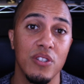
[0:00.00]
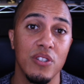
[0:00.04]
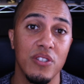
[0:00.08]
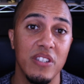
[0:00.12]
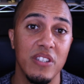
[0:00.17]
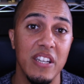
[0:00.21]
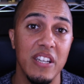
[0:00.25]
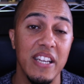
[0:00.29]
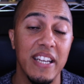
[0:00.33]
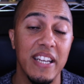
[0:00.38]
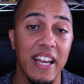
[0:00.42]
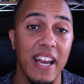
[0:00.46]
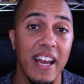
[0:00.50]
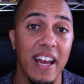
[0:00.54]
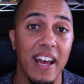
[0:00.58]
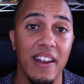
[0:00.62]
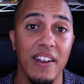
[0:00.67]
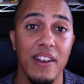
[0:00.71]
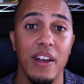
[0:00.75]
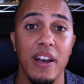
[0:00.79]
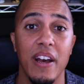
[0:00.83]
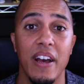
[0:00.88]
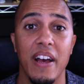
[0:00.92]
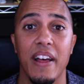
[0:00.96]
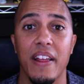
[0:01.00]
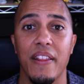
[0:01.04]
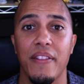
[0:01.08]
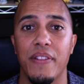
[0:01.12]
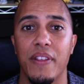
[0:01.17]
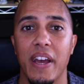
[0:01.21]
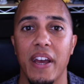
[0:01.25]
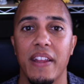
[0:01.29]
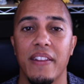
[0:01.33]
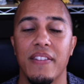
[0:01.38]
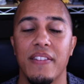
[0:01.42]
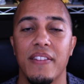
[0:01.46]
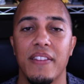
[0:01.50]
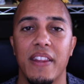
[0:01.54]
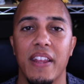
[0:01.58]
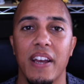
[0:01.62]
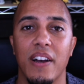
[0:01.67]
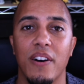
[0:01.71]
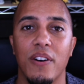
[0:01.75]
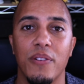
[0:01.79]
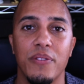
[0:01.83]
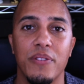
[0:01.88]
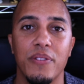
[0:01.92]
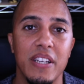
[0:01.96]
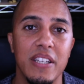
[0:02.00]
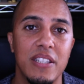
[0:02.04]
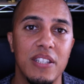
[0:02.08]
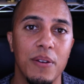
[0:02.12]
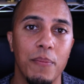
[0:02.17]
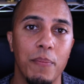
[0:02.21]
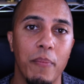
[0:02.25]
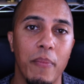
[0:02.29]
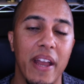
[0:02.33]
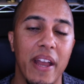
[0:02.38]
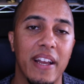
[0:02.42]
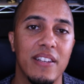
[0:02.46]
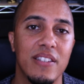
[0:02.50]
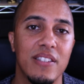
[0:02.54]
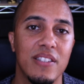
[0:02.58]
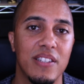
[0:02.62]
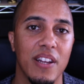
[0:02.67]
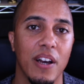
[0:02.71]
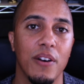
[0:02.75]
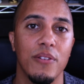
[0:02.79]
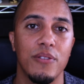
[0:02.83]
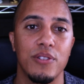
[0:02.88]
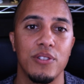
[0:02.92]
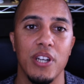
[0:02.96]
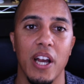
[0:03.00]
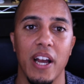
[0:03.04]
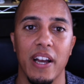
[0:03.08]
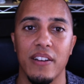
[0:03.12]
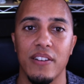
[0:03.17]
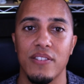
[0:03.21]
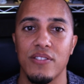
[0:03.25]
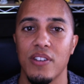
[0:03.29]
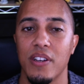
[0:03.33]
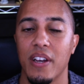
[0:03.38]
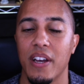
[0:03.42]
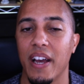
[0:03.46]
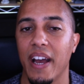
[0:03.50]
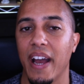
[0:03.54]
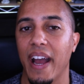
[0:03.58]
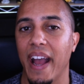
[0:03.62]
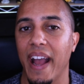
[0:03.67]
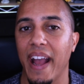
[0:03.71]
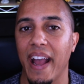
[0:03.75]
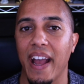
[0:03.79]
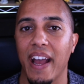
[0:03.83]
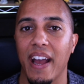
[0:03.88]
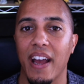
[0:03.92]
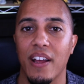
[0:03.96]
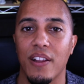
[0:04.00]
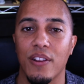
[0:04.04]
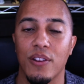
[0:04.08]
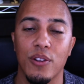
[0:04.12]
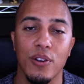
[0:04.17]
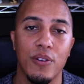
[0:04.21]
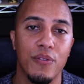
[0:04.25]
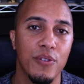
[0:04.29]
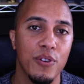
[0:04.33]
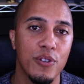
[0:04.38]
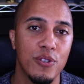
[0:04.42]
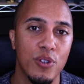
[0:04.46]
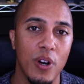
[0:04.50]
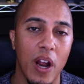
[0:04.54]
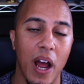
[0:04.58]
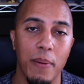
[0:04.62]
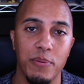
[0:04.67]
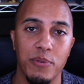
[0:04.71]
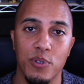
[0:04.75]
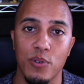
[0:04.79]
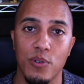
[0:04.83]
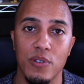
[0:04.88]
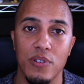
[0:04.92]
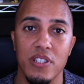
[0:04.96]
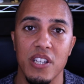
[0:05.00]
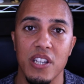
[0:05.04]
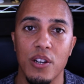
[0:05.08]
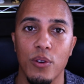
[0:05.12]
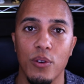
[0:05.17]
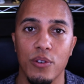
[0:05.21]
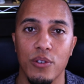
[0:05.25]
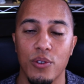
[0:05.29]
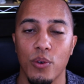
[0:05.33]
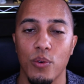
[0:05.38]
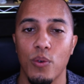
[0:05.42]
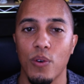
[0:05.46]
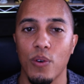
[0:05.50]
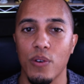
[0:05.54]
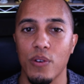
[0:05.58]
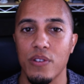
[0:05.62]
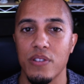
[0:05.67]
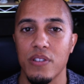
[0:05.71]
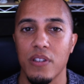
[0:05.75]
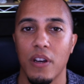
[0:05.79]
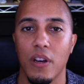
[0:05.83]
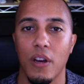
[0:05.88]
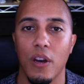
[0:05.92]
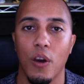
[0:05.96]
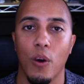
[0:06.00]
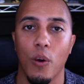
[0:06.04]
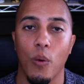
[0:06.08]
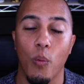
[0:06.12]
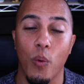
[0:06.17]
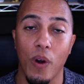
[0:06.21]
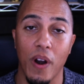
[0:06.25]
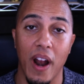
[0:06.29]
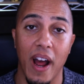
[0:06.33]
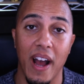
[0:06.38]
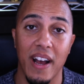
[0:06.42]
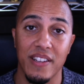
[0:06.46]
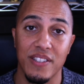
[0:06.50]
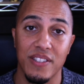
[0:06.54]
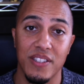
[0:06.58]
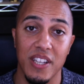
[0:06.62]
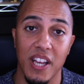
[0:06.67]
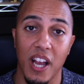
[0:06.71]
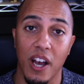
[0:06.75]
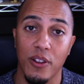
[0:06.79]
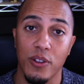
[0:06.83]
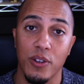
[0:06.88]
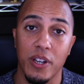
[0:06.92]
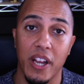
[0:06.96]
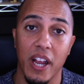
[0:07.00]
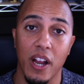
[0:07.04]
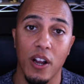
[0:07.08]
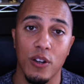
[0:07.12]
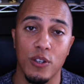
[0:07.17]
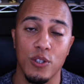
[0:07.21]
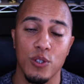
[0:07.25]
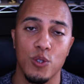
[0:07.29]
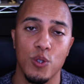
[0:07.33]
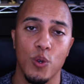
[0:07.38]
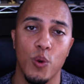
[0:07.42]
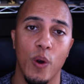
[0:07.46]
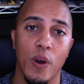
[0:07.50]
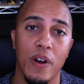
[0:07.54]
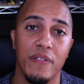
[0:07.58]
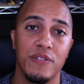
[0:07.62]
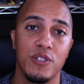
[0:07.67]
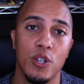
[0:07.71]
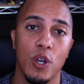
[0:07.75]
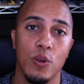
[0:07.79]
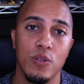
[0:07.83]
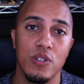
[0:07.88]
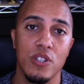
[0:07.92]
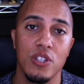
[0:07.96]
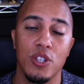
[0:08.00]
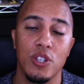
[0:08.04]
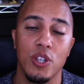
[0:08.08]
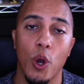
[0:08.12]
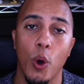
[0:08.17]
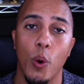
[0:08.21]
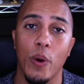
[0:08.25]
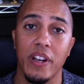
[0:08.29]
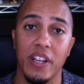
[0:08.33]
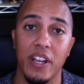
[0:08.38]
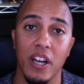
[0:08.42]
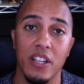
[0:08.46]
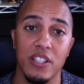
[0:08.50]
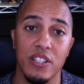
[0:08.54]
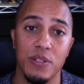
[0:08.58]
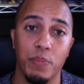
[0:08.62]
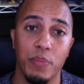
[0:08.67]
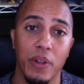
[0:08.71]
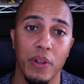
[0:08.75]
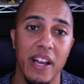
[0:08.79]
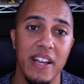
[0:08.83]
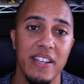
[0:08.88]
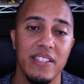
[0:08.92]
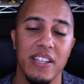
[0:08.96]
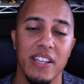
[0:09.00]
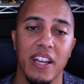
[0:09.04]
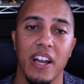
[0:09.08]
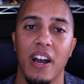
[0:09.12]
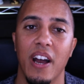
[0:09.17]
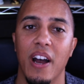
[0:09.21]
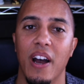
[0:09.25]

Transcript: sneak in, then they'll need to make stealth checks and look for traps or secret doors. Whereas the other characters who have chosen to go in guns blazing